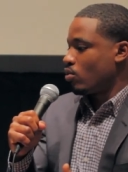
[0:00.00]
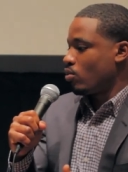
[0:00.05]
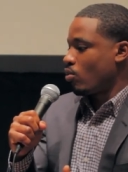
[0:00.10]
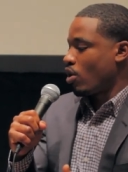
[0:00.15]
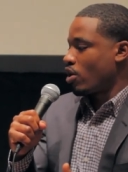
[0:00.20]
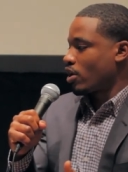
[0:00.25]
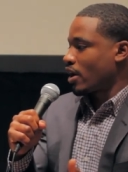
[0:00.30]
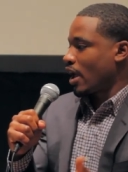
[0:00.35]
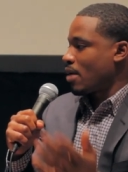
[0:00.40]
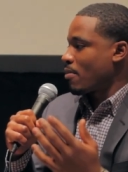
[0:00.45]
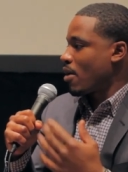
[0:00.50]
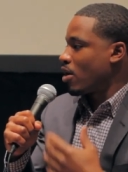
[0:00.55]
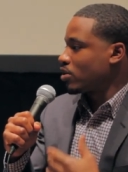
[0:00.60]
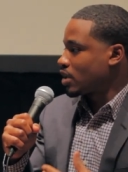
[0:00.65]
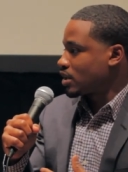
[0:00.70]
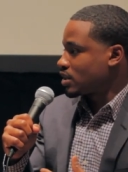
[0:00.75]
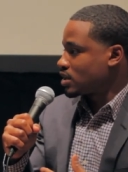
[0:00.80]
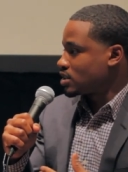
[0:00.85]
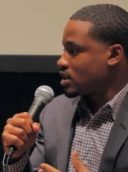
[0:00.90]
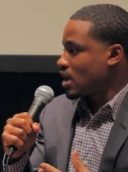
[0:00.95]
word came out
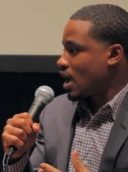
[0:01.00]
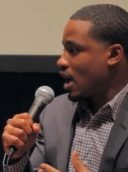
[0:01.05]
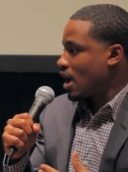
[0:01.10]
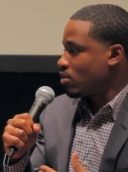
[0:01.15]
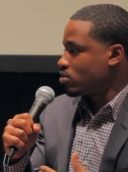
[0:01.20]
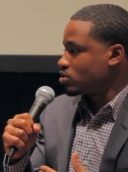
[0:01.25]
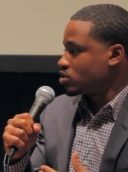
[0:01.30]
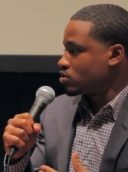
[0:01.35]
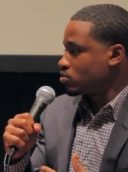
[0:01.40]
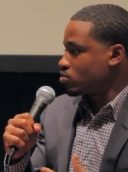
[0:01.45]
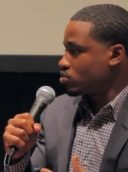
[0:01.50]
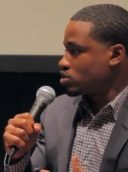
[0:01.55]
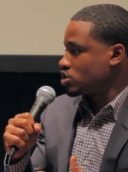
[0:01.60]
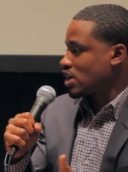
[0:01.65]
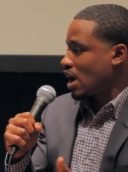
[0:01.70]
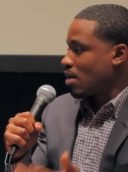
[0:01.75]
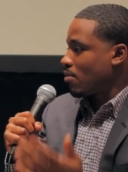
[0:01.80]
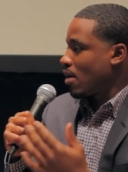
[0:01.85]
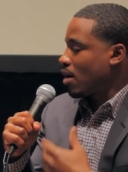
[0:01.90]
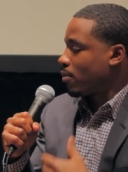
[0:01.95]
that this guy was, was
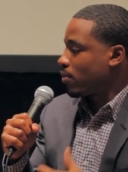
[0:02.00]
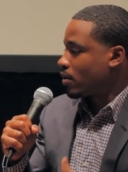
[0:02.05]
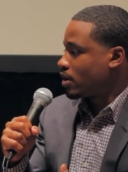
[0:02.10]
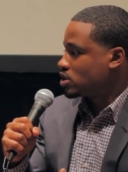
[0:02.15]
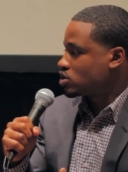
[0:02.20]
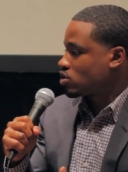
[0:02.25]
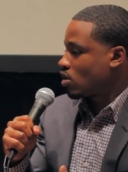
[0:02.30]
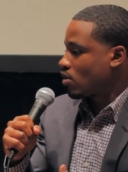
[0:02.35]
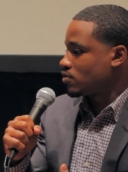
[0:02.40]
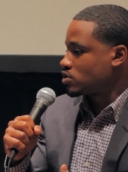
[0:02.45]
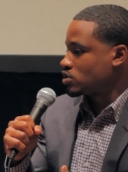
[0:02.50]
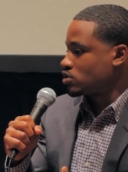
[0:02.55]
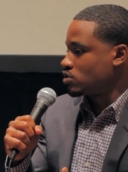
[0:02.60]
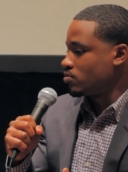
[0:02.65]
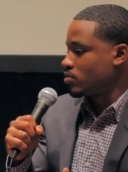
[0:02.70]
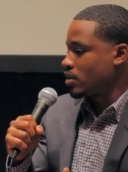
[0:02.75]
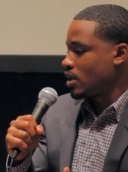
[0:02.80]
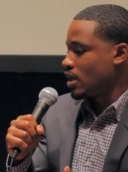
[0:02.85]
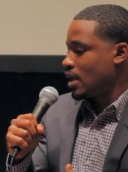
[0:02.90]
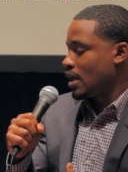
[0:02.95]
shot by a police
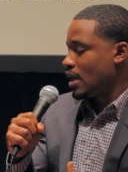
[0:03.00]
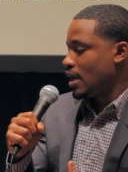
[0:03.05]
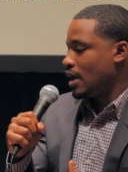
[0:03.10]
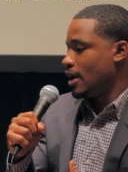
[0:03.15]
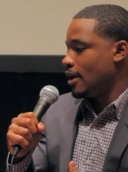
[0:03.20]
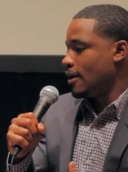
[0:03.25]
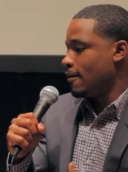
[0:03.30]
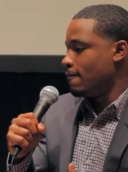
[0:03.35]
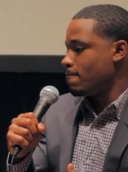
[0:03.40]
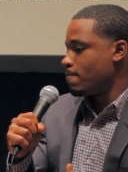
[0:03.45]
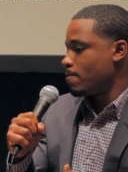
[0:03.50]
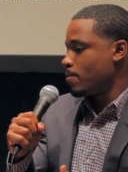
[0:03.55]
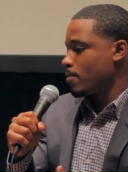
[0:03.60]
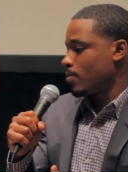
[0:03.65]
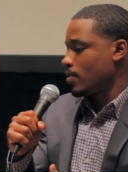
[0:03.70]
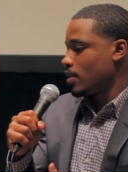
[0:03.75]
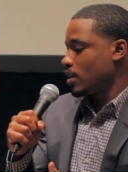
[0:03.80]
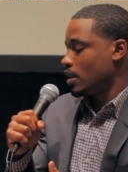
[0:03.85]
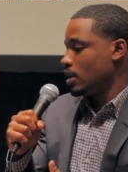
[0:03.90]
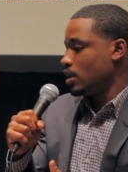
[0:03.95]
officer, and
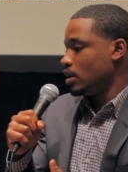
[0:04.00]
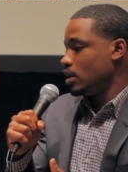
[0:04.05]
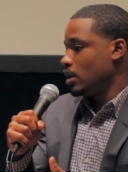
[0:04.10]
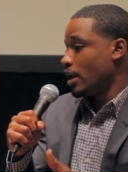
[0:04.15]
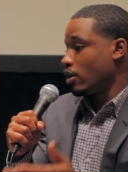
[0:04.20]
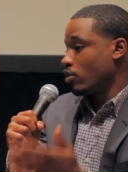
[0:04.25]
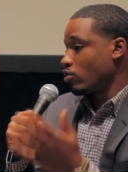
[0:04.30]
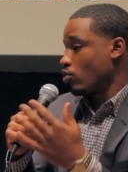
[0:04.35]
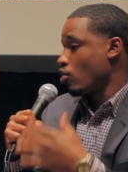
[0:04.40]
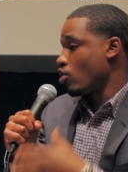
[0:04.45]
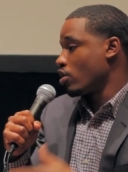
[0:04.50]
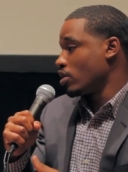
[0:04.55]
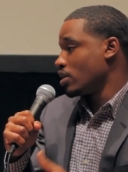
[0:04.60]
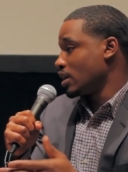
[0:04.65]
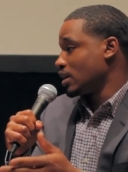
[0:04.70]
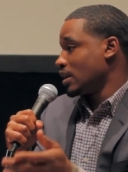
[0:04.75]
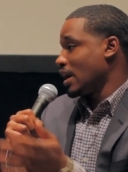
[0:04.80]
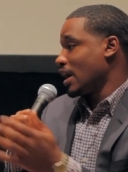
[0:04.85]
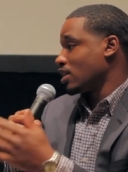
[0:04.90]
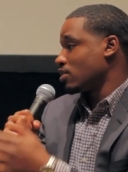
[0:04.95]
later on in
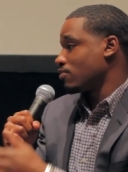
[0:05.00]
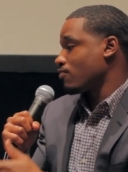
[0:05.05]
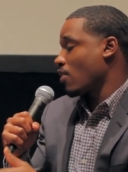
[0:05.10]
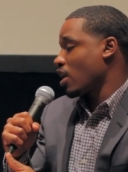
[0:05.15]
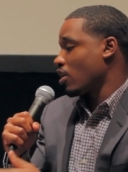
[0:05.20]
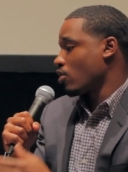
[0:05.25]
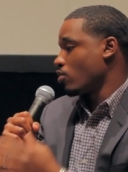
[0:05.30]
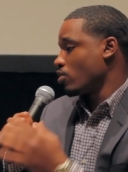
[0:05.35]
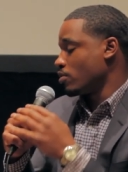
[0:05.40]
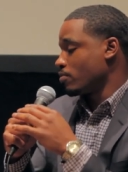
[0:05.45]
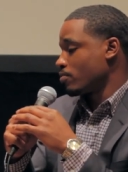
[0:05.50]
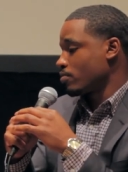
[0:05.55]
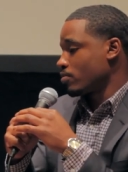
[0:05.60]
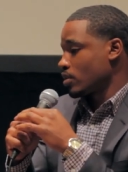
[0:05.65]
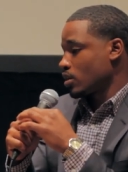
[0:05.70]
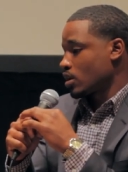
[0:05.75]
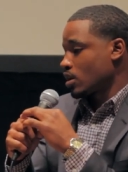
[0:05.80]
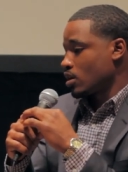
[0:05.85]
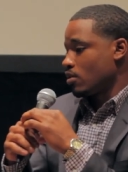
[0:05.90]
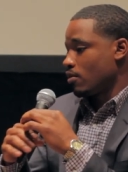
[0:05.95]
the days following,
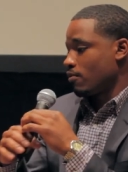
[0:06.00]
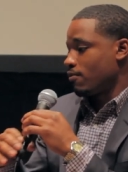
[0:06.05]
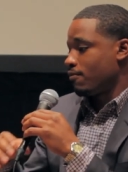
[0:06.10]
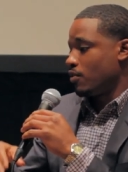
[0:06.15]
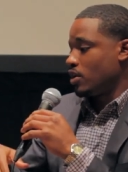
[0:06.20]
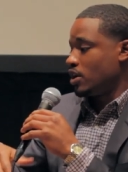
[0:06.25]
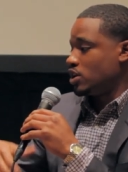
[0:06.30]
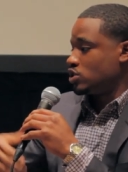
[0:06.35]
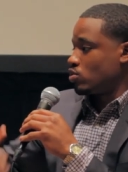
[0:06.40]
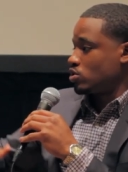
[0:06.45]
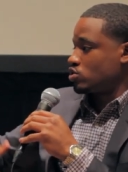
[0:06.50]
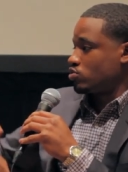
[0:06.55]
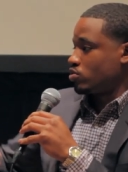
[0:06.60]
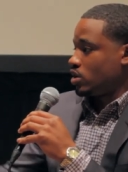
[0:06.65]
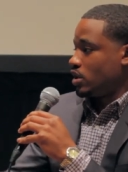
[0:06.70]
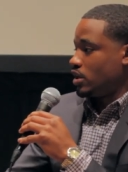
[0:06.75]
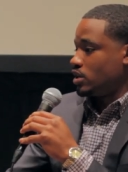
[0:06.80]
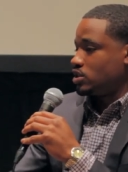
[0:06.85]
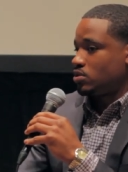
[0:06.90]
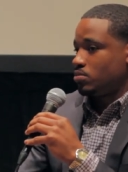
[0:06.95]
footage was
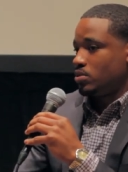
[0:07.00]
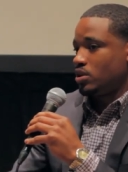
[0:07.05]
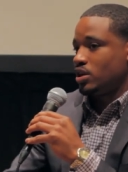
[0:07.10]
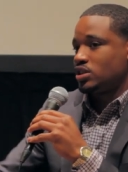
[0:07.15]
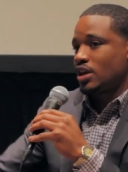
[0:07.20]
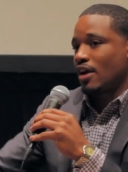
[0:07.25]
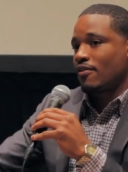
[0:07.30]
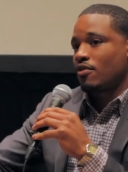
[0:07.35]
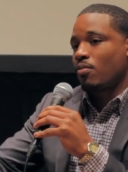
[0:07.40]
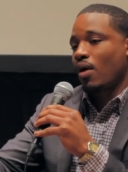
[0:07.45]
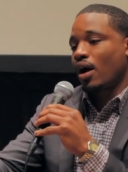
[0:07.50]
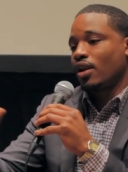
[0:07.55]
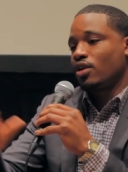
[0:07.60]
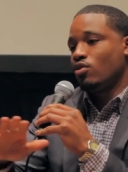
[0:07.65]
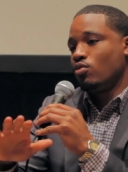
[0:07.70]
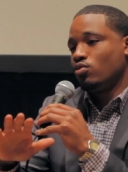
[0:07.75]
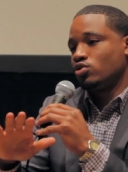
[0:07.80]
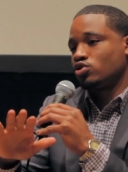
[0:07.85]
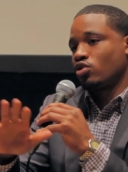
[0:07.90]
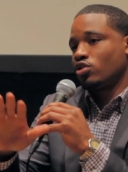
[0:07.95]
released because everybody
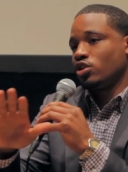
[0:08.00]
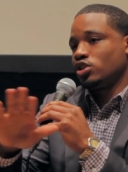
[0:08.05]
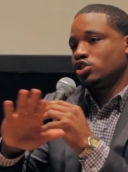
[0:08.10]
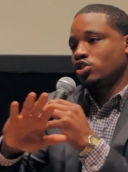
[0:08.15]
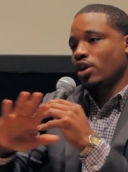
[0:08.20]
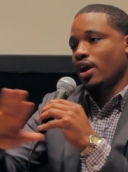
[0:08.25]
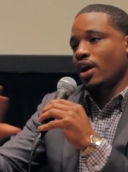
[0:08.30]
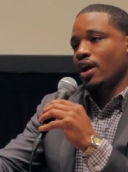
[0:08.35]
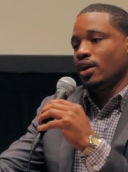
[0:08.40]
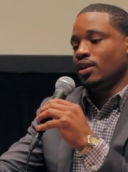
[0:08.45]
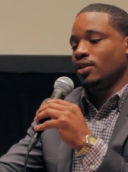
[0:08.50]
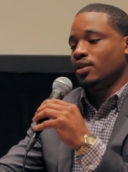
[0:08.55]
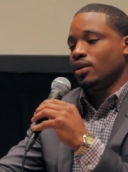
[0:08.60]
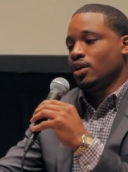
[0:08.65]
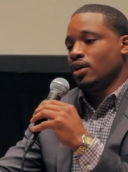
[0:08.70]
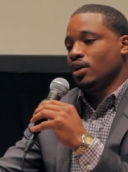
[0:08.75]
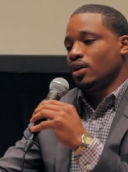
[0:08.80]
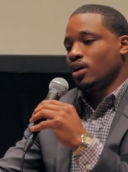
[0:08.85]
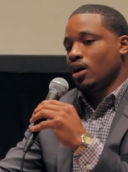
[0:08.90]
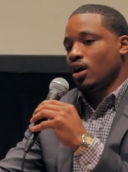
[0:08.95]
who was on the train
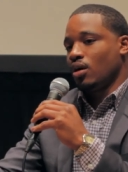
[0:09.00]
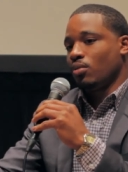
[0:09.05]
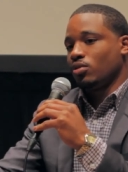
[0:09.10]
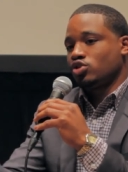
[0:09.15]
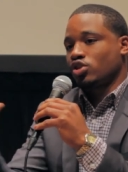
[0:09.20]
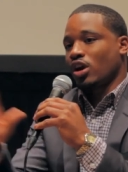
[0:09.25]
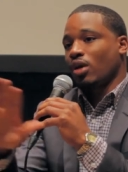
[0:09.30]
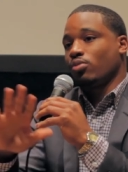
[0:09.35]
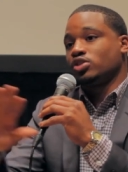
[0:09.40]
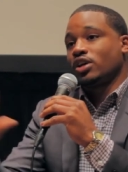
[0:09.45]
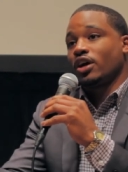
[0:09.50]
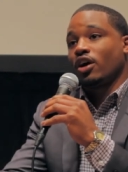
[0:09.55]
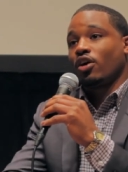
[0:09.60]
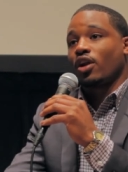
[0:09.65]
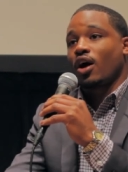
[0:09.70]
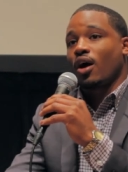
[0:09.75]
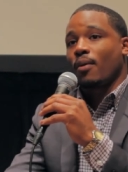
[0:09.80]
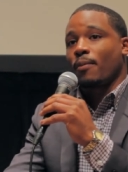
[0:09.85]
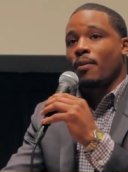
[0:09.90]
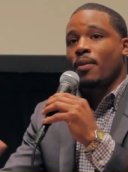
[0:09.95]
um, the train was
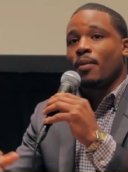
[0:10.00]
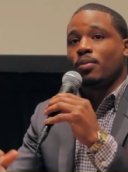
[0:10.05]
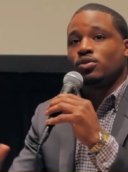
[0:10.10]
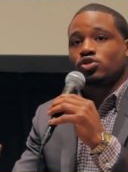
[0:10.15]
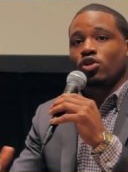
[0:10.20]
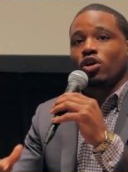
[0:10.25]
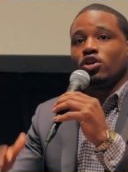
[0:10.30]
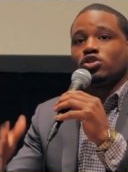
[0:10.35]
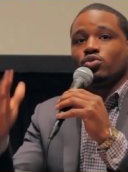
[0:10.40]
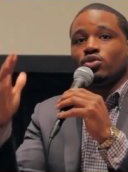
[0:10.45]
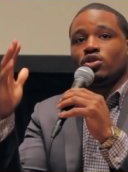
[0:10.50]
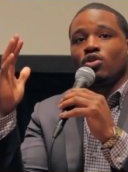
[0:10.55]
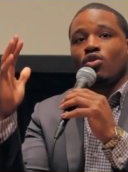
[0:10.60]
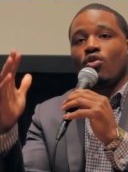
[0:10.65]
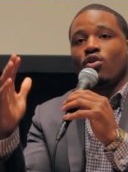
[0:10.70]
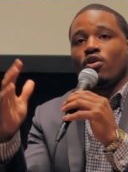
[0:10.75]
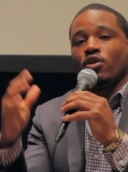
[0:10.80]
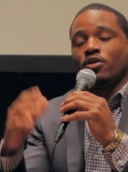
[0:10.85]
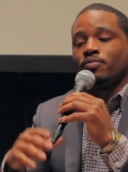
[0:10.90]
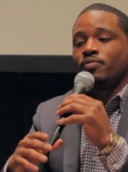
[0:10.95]
held up and people started to
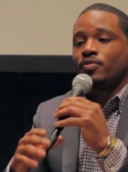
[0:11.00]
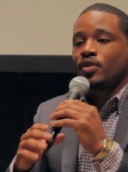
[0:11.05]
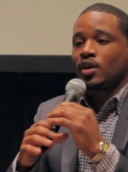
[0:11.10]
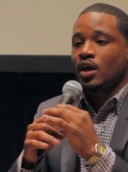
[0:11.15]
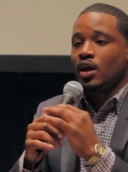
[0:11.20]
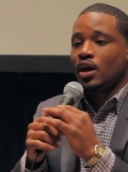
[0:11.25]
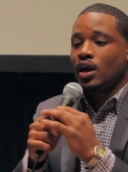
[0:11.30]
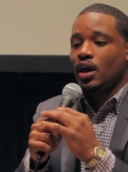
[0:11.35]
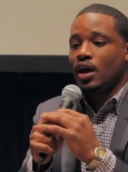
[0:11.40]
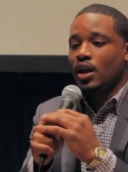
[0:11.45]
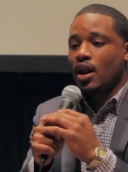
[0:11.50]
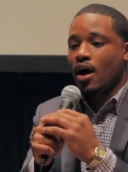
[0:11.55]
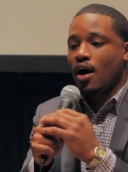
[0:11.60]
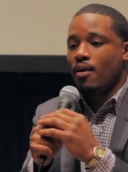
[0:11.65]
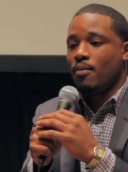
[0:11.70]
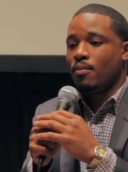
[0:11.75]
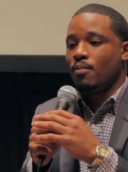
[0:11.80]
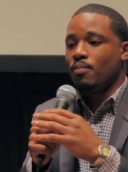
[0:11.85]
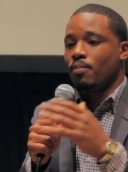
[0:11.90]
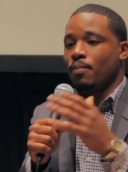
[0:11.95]
record. And
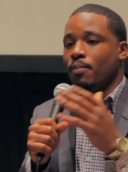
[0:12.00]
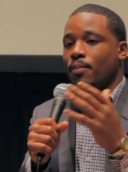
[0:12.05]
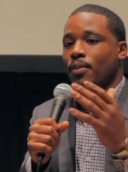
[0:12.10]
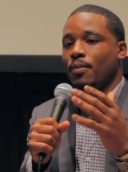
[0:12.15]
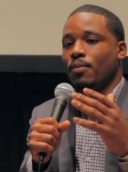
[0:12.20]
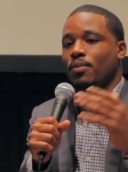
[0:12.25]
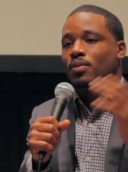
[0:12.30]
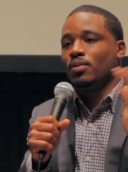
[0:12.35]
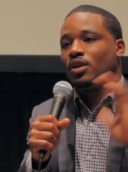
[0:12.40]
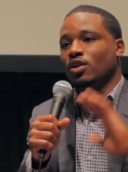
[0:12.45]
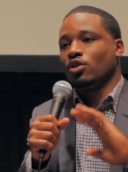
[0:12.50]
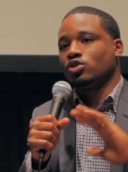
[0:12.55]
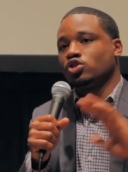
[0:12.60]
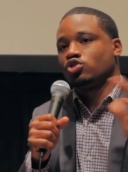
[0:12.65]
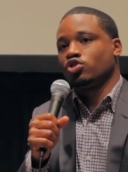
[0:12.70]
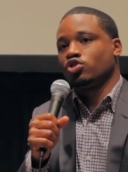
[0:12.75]
um, people, you know, it's